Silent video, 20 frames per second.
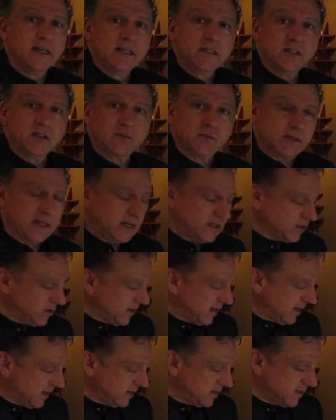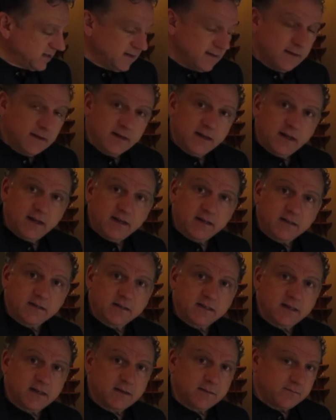Just relax your hands and
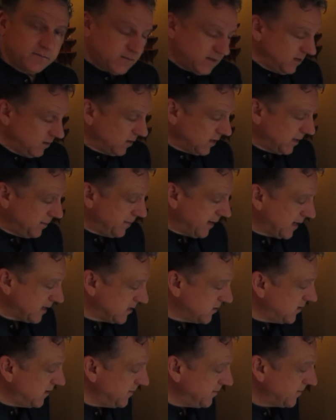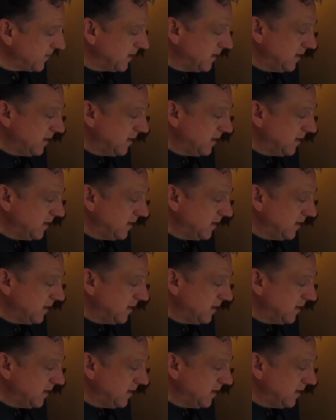come back to it.